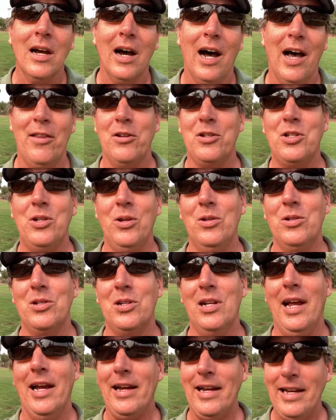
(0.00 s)
Other students
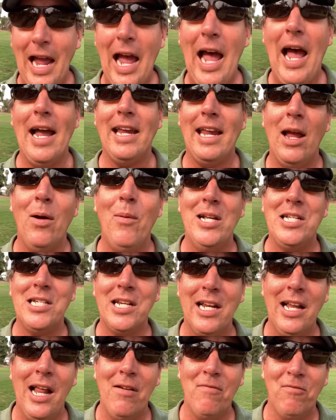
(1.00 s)
are like, "Yeah, I can't wait to
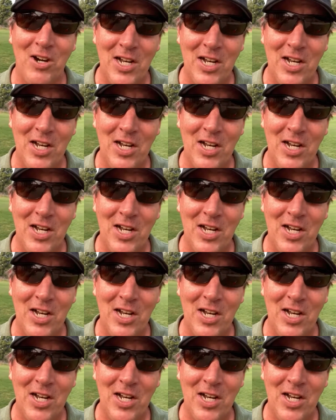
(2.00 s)
get to that